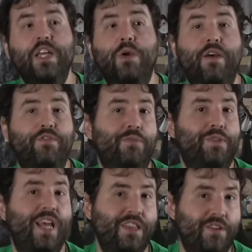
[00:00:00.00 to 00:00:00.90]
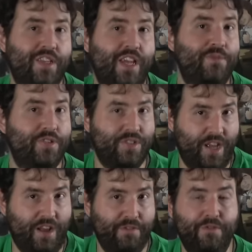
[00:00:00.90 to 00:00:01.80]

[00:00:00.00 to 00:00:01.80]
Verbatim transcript: You have to obtain those games yourself.